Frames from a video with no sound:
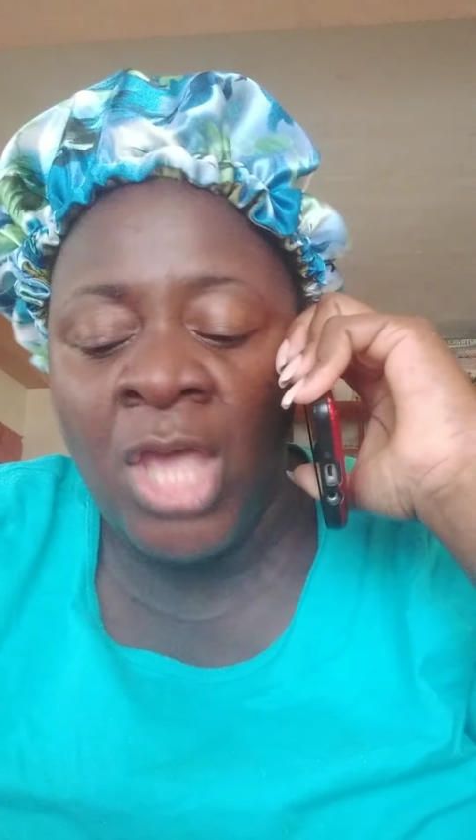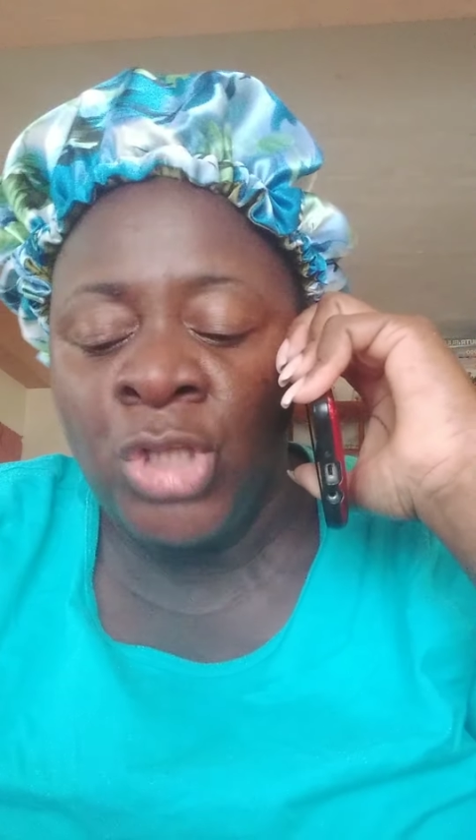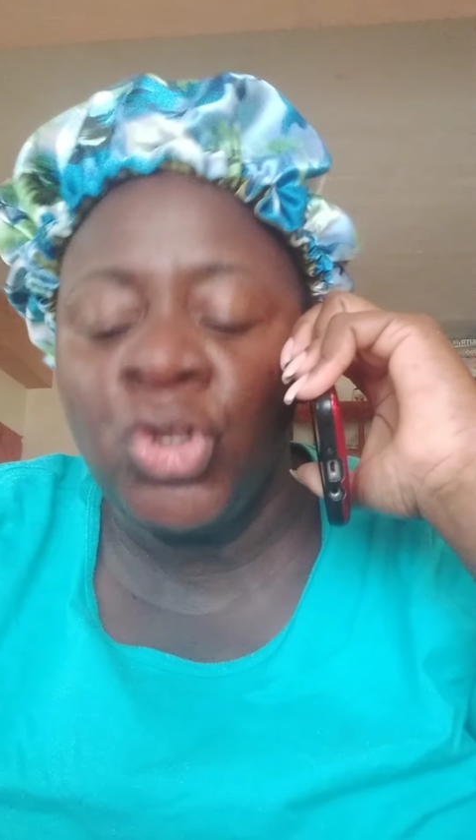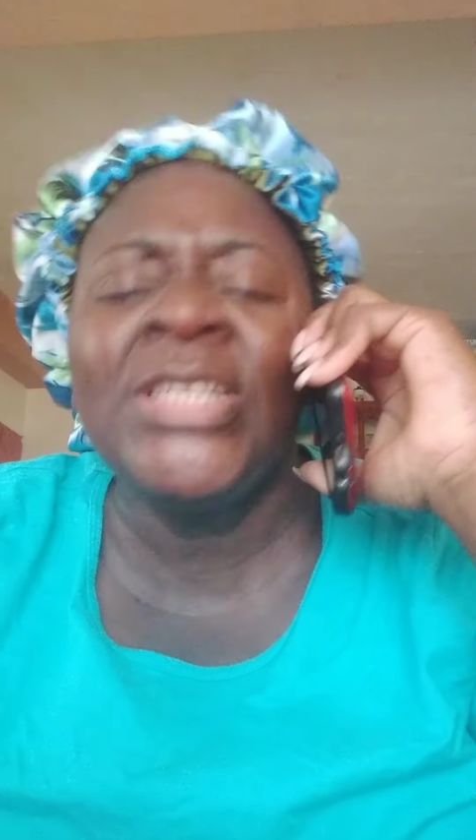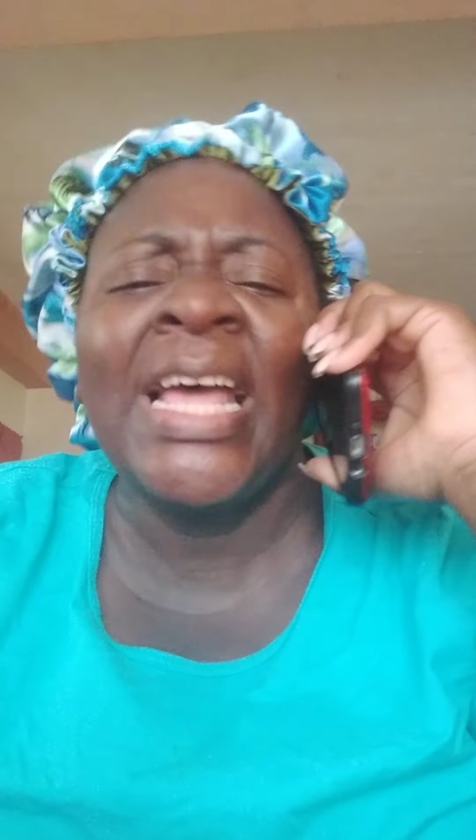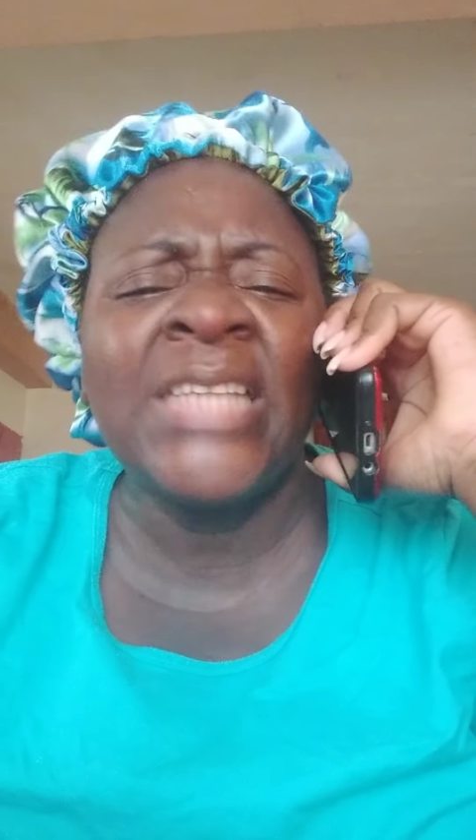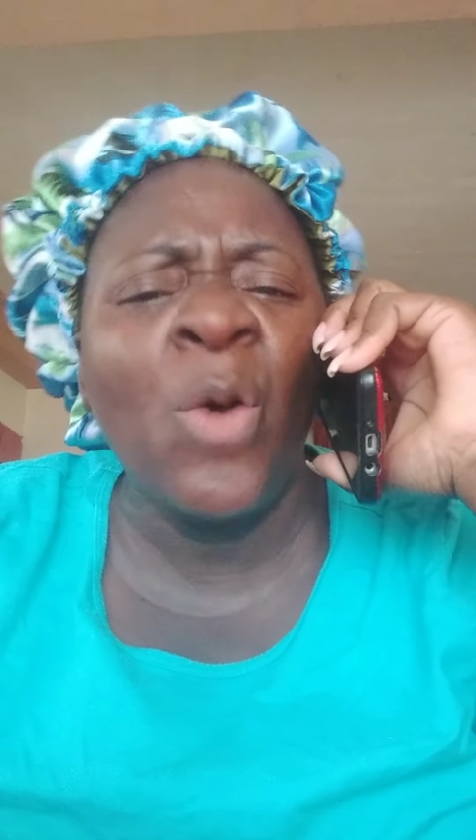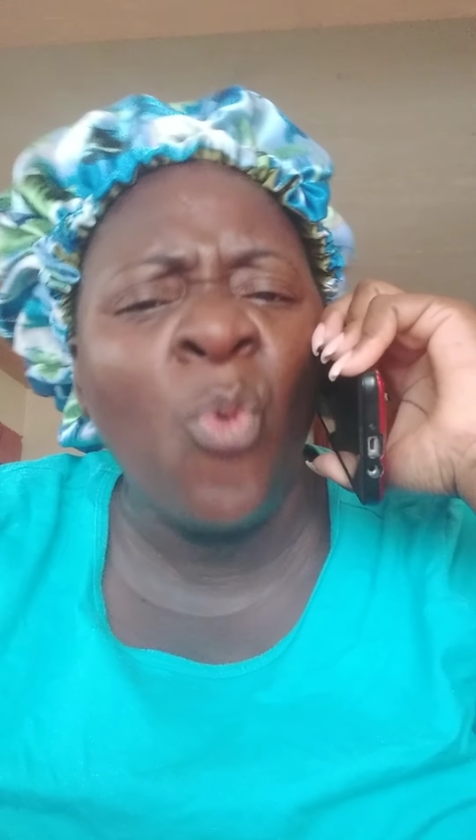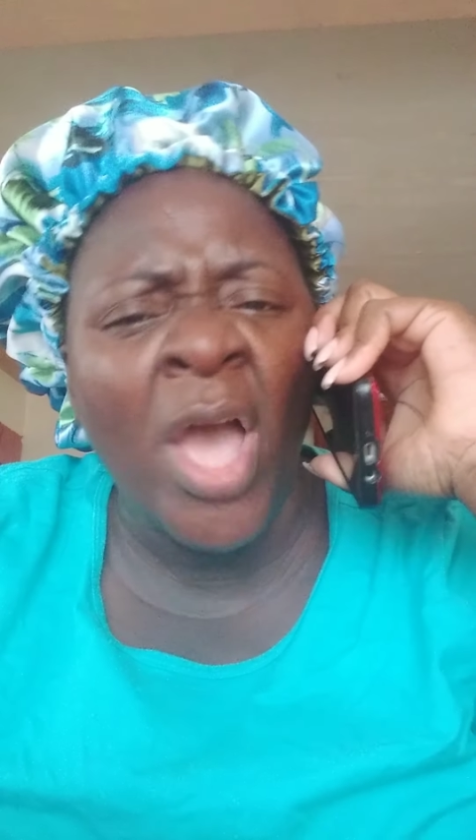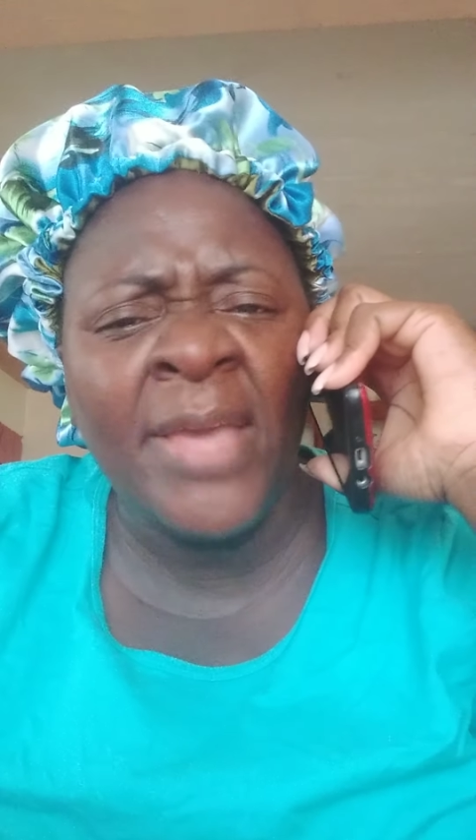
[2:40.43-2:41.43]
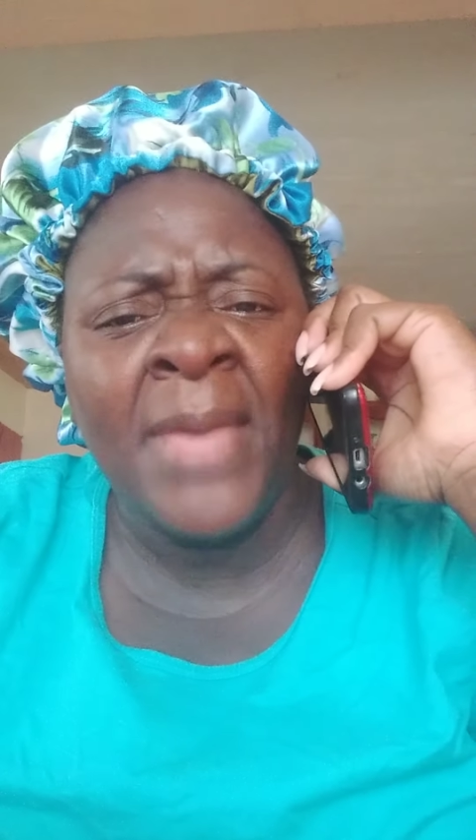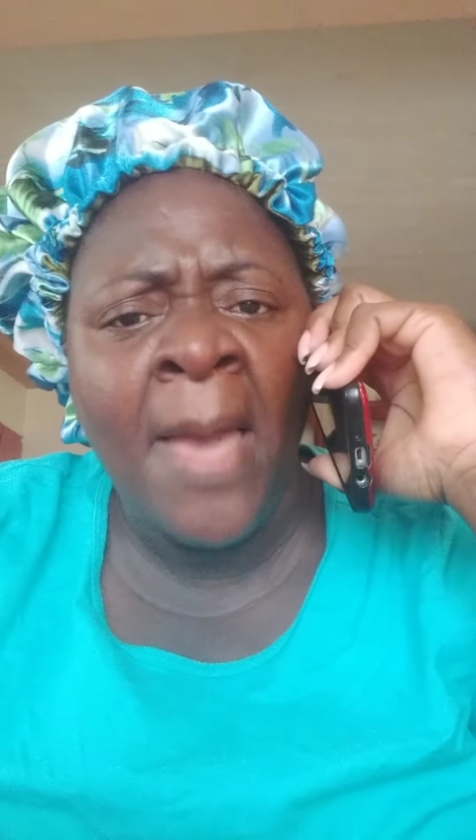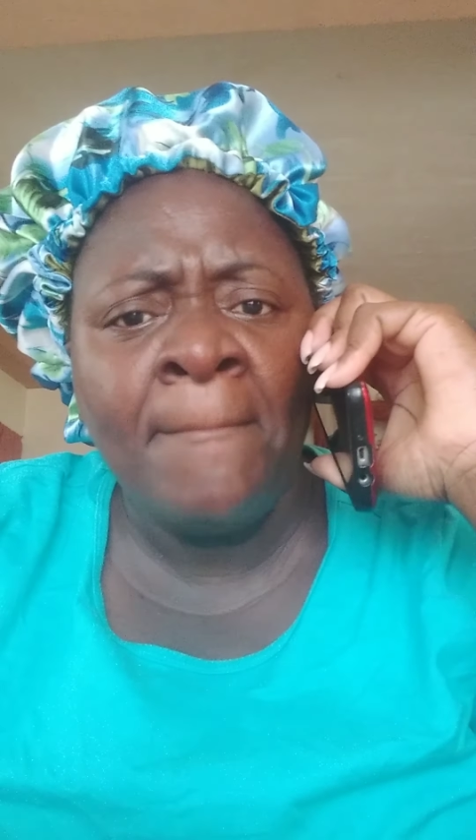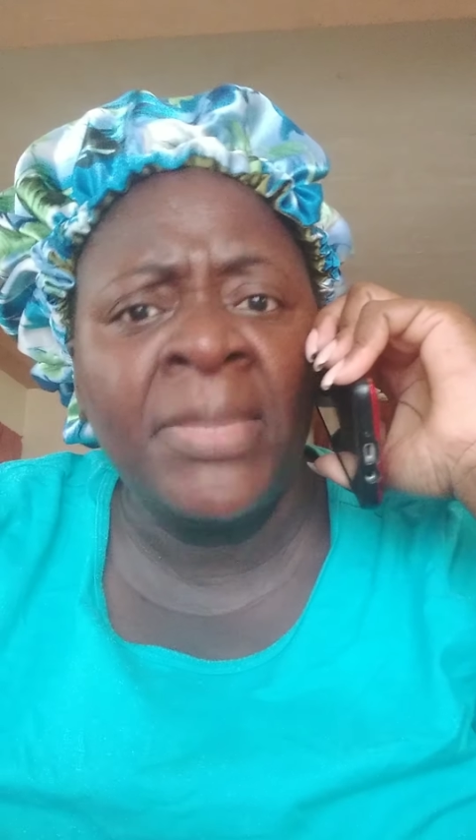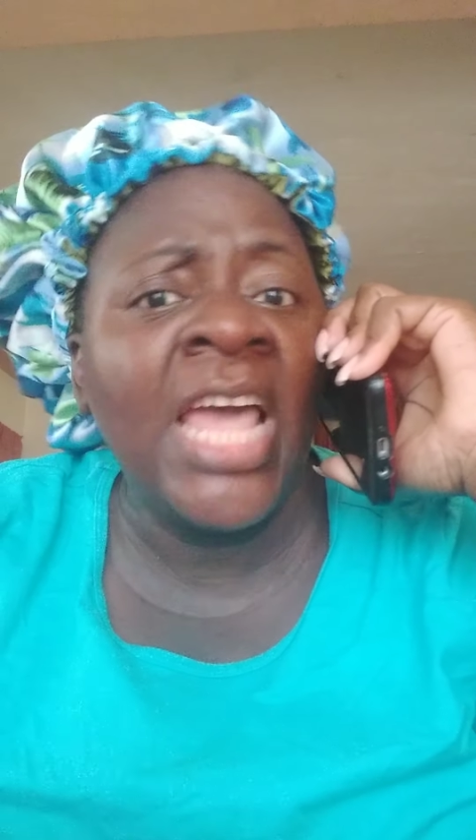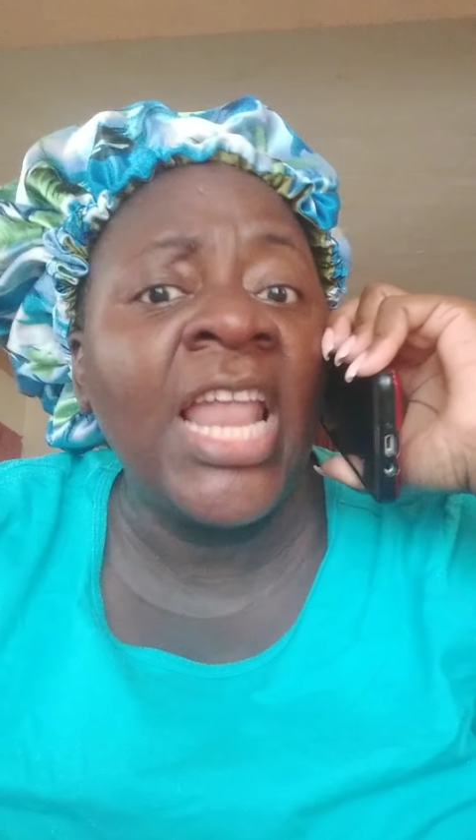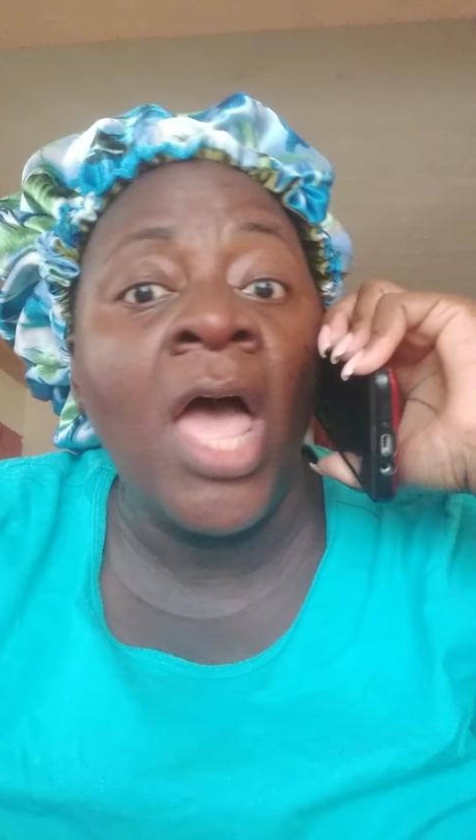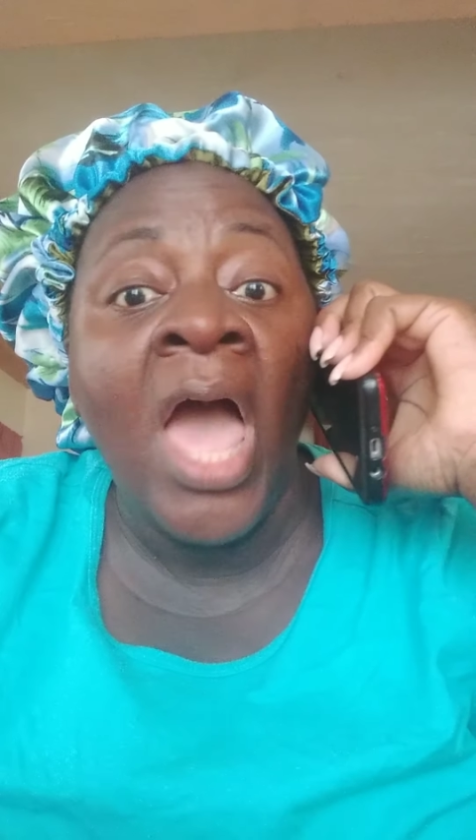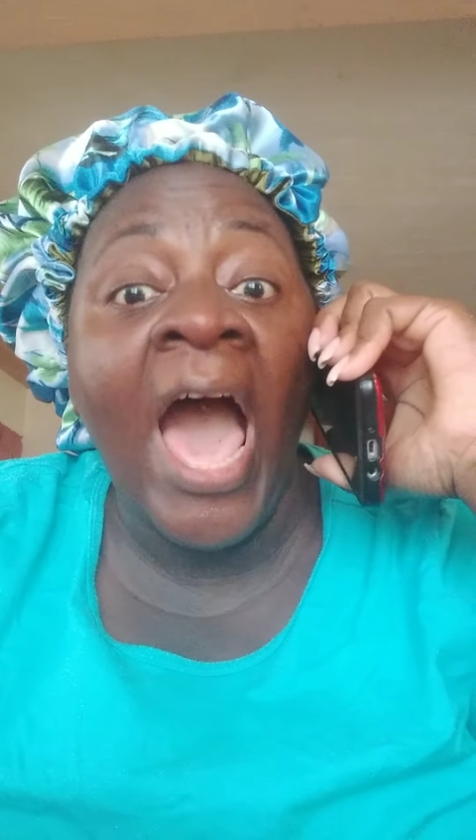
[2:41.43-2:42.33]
So that a why, girl,